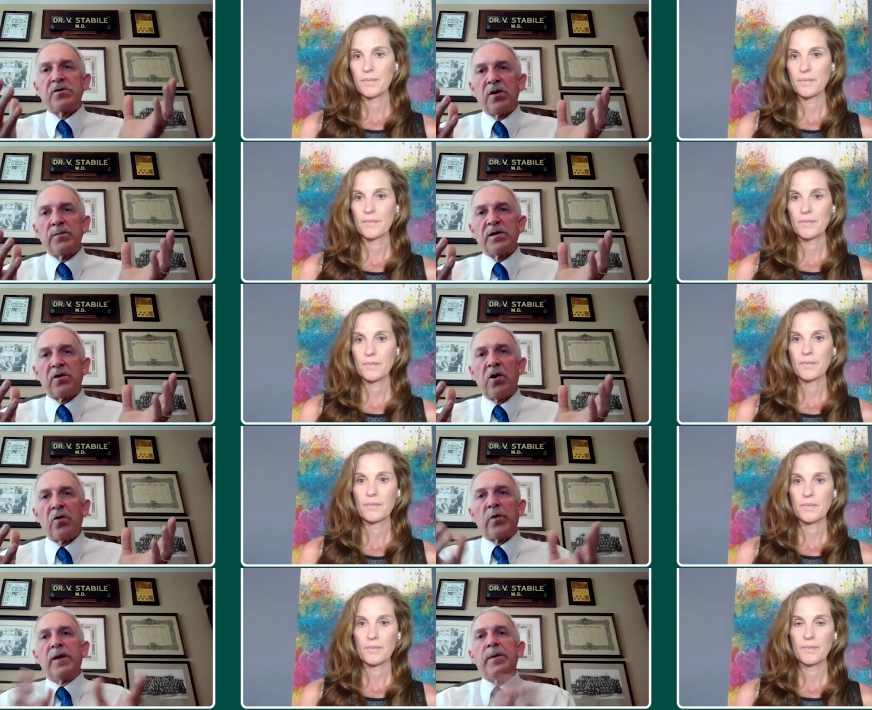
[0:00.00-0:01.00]
Speaker 1: terms, they're
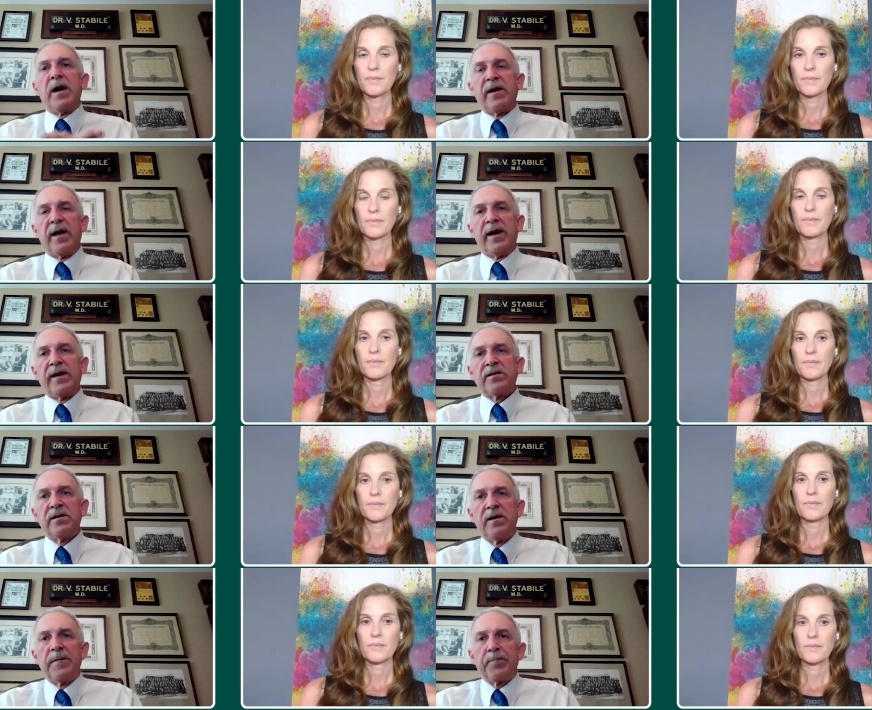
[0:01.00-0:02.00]
called rebound headaches,
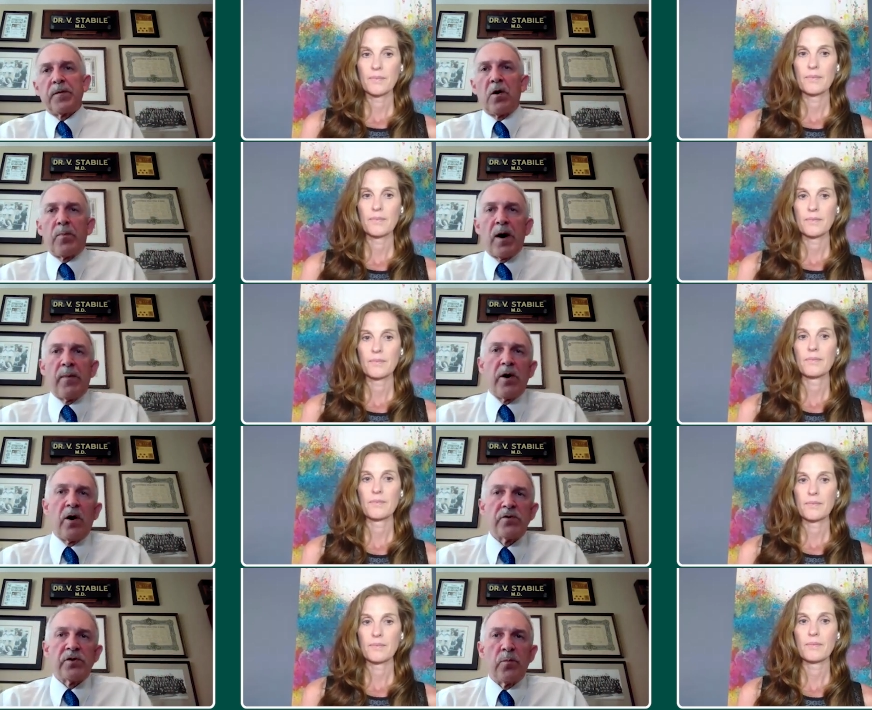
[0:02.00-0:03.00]
are probably
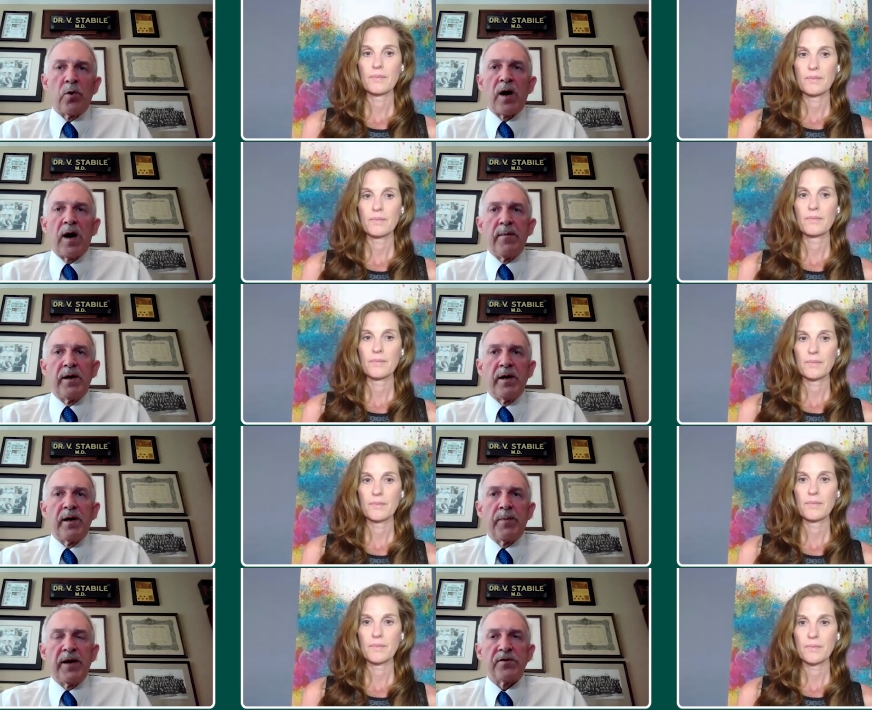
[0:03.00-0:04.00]
also more common
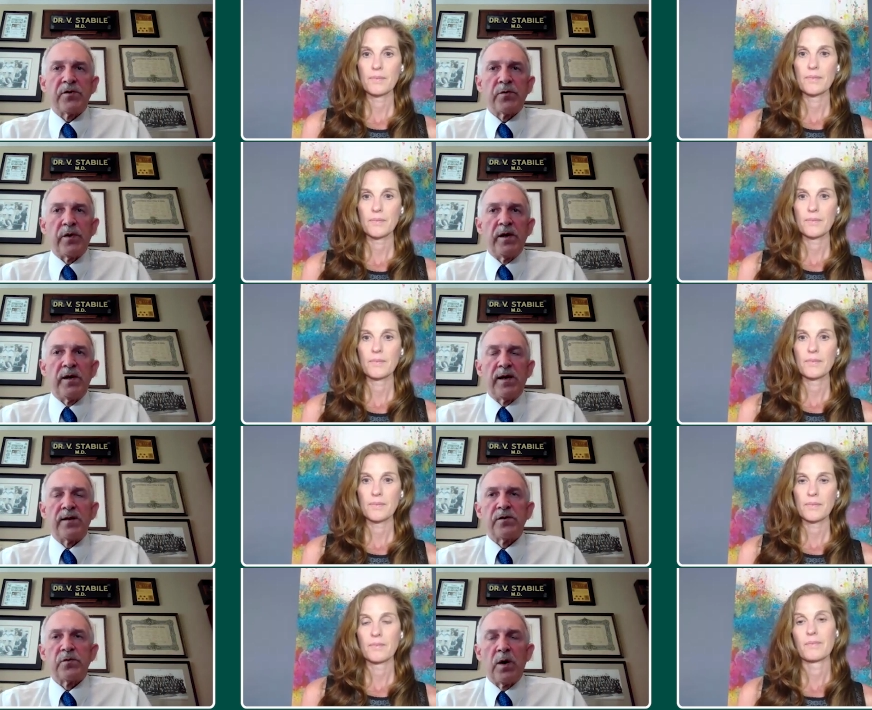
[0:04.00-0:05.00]
in patients with
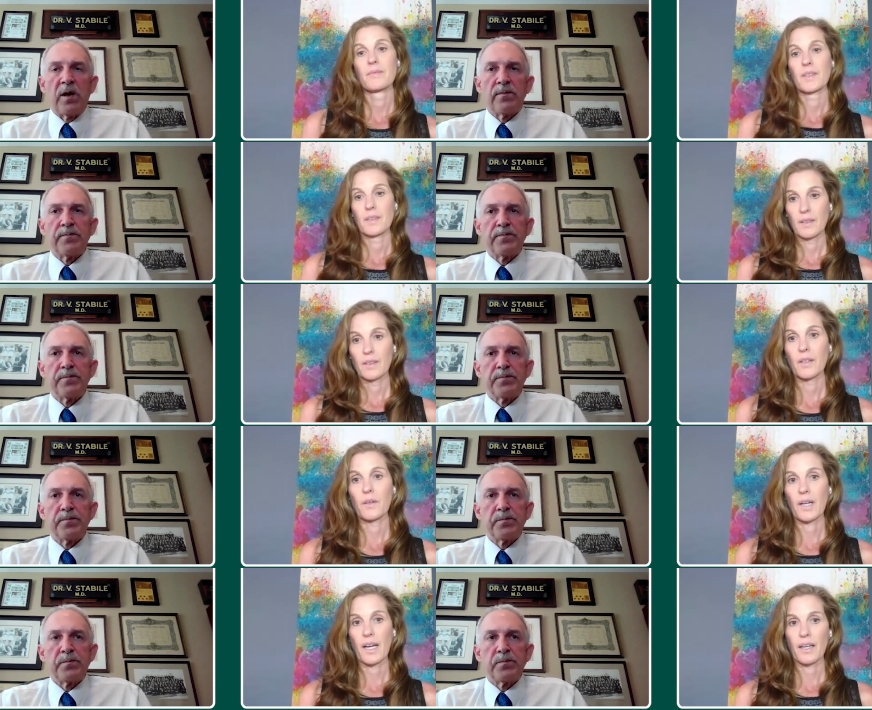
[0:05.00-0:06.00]
EDS as well.
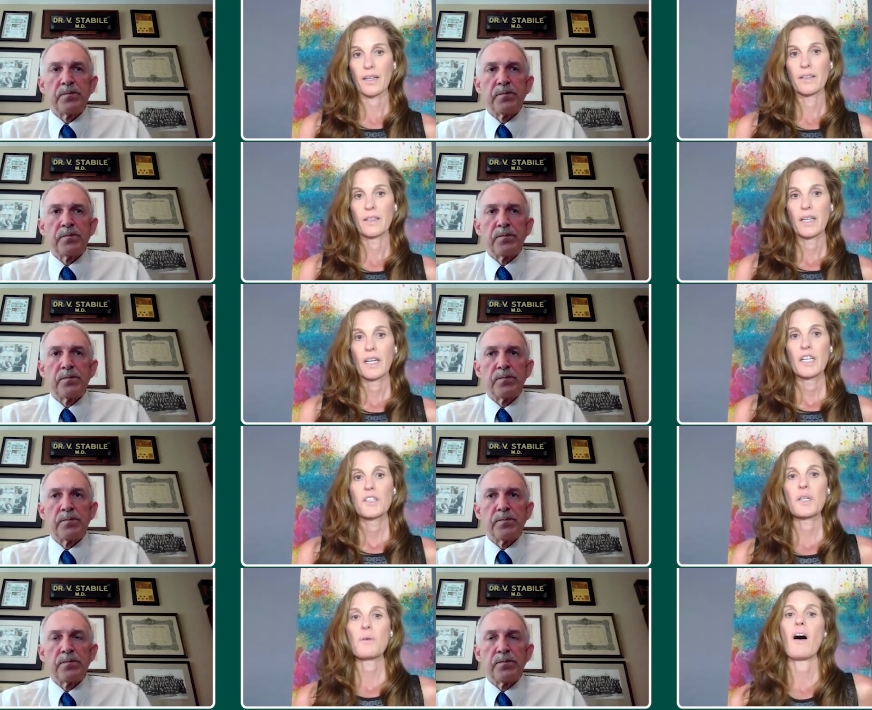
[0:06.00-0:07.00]
Speaker 2: Okay.
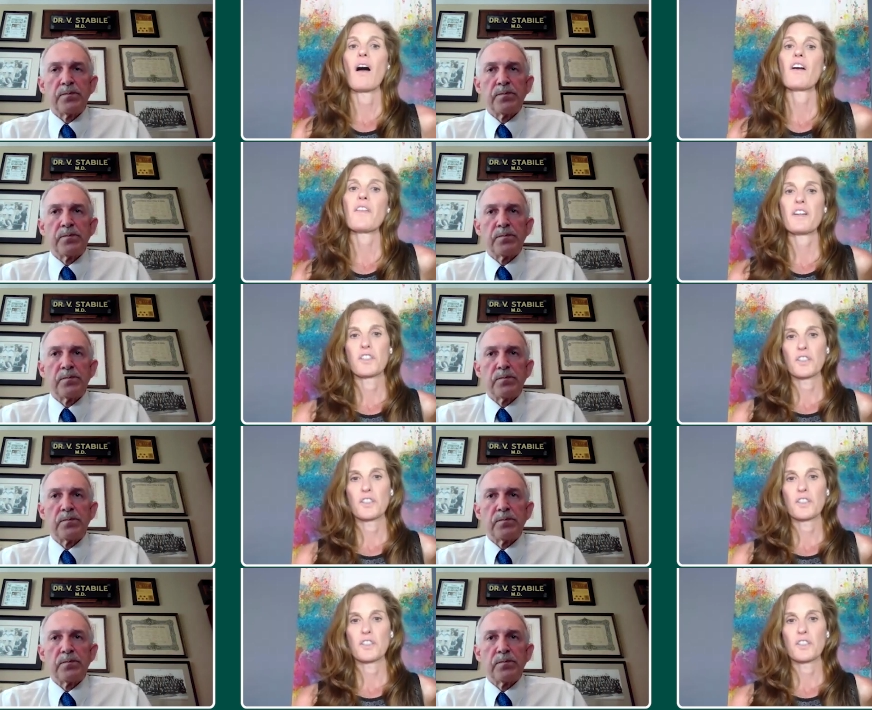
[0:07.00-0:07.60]
So, are there